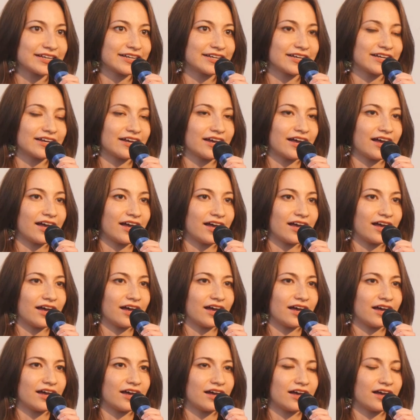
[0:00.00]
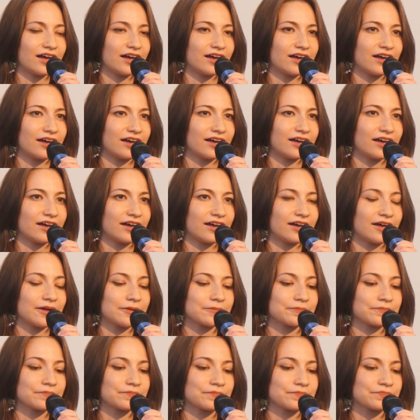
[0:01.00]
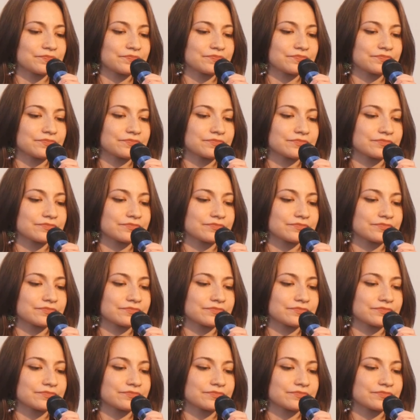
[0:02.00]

(no one is talking)